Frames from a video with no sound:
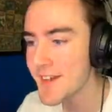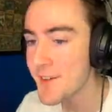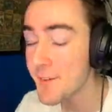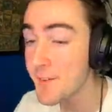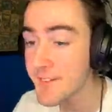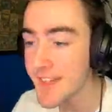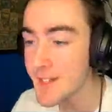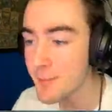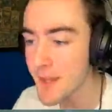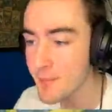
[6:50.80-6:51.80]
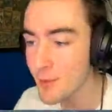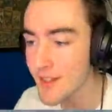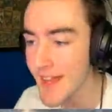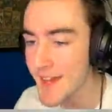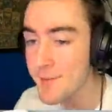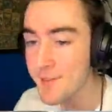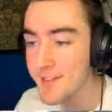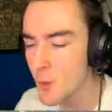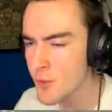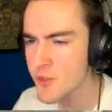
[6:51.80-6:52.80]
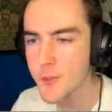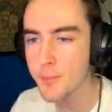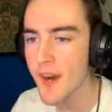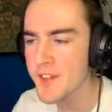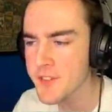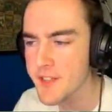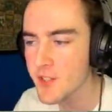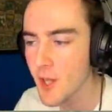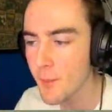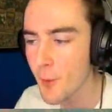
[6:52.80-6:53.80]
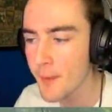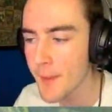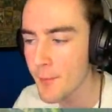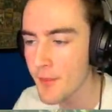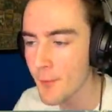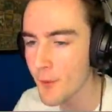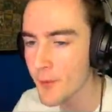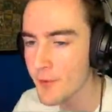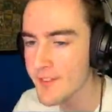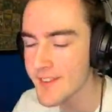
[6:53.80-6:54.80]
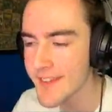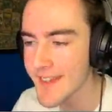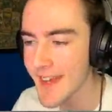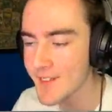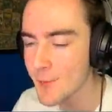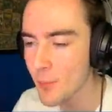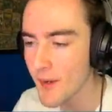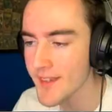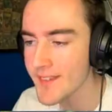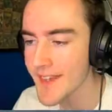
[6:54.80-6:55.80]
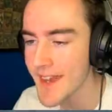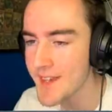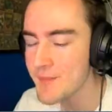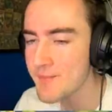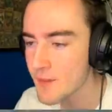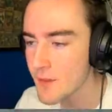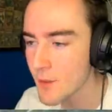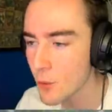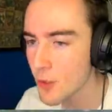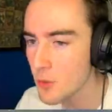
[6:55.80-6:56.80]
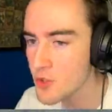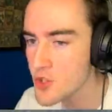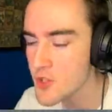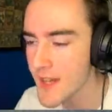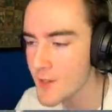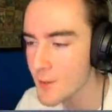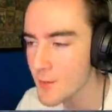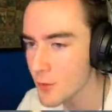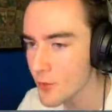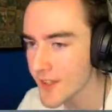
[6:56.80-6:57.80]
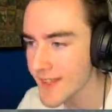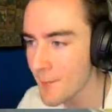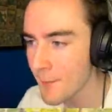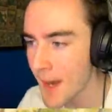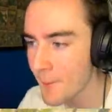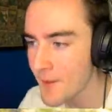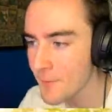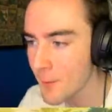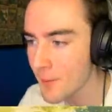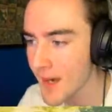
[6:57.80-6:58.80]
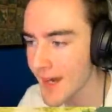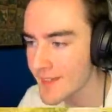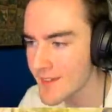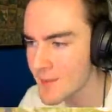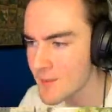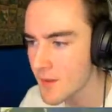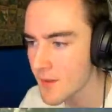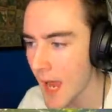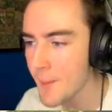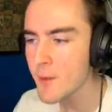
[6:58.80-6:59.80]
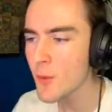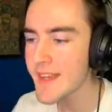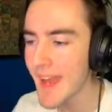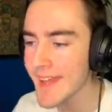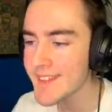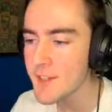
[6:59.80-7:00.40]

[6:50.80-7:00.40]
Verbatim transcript: fifteen people left, which is surprisingly a lot more people than we would see at this point in the game. Oh, someone's shooting at him. Looks like they might be from behind him. I mean, when he had the